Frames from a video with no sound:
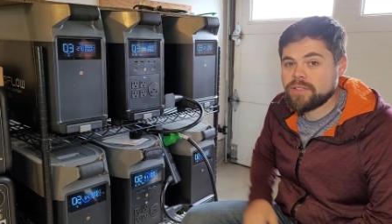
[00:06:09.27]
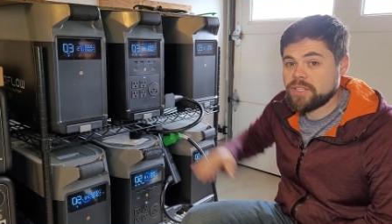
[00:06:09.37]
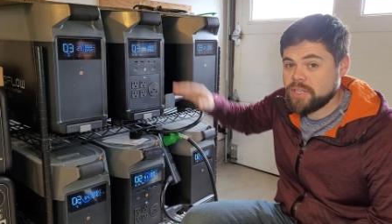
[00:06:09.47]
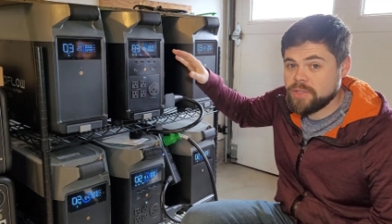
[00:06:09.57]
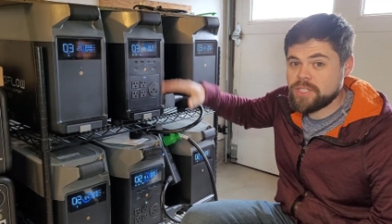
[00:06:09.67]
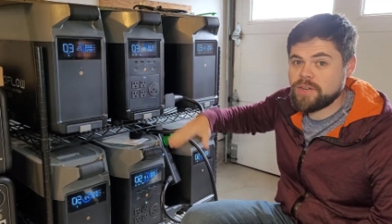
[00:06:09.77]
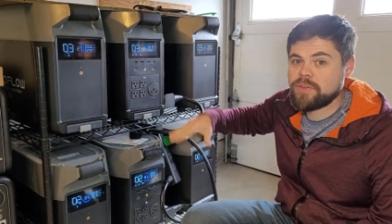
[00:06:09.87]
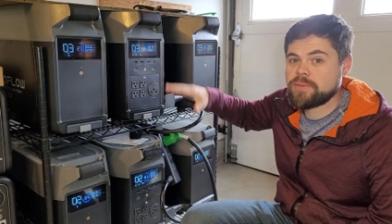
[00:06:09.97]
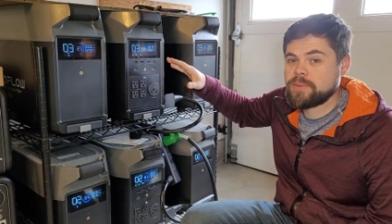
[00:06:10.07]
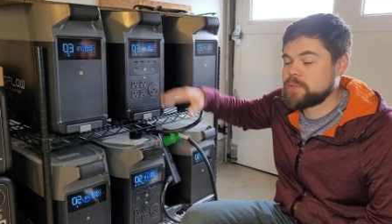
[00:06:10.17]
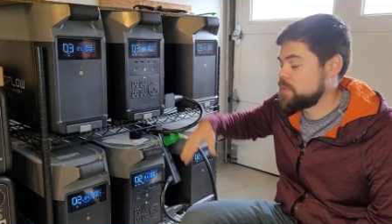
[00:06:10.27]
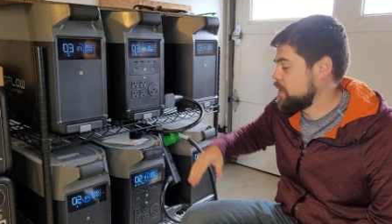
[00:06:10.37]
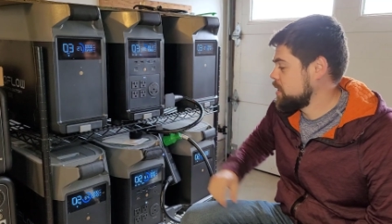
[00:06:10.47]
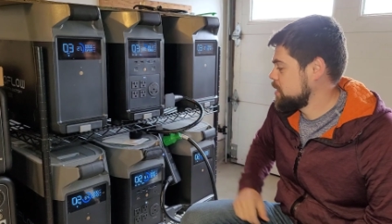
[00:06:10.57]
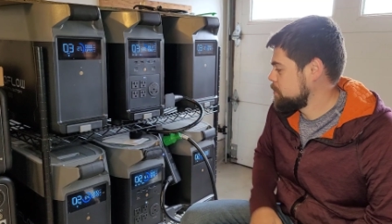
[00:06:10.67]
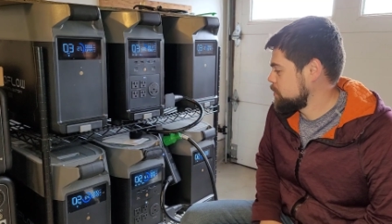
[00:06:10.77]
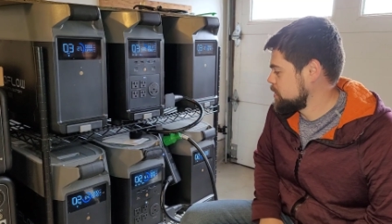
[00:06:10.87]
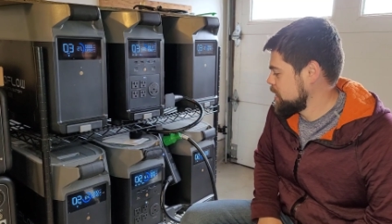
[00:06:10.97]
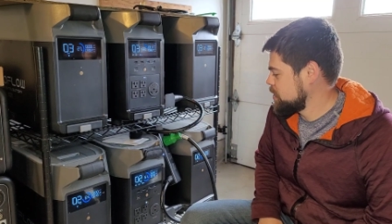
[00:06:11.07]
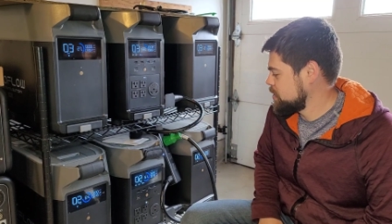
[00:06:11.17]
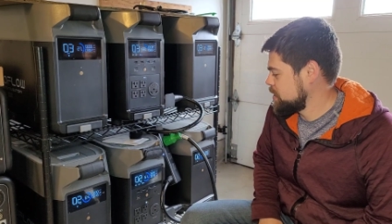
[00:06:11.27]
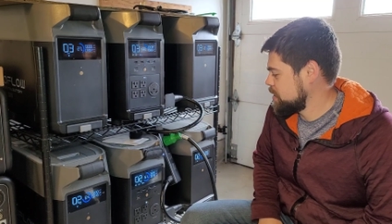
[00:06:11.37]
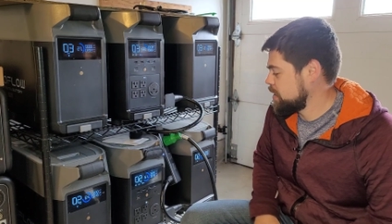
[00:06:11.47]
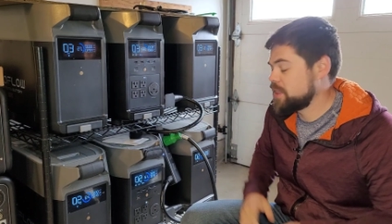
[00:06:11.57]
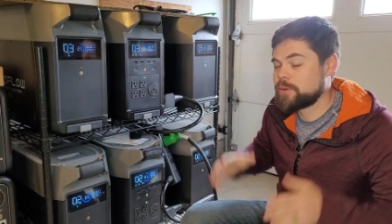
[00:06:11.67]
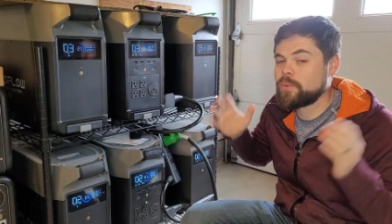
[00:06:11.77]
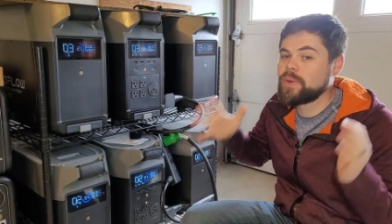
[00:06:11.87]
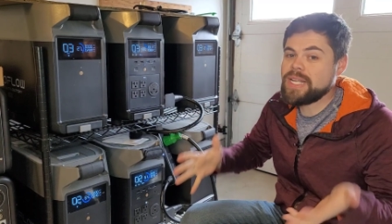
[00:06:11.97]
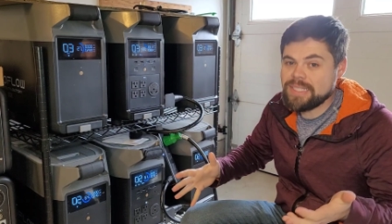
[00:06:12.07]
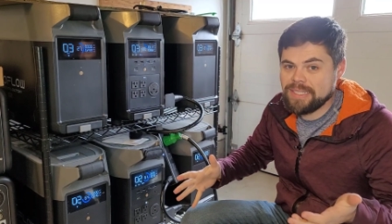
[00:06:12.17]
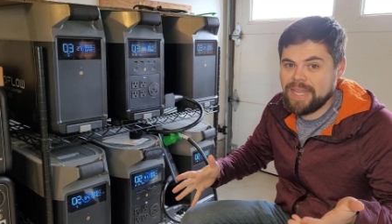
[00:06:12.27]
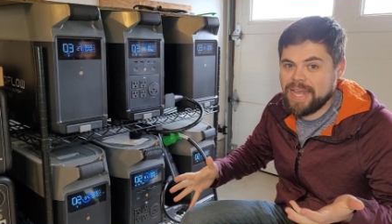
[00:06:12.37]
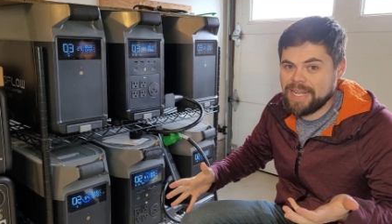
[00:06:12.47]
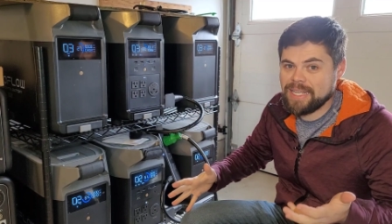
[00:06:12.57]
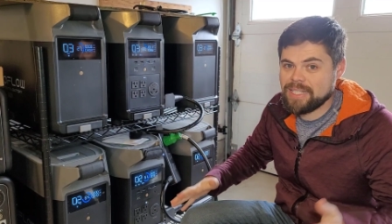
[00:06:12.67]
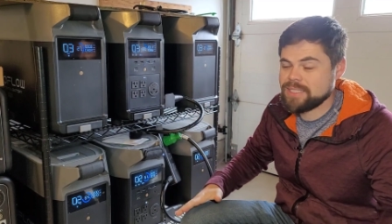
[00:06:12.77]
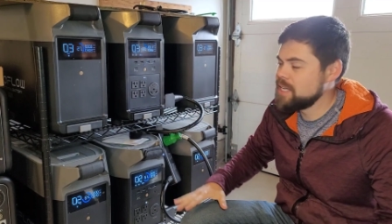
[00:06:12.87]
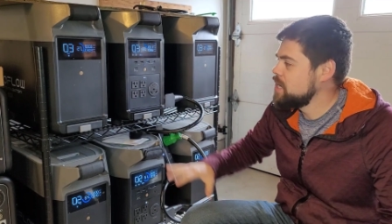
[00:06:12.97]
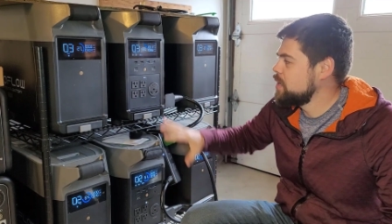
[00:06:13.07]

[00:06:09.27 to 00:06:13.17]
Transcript: There's a huge difference between the percentages here. And the reason that is,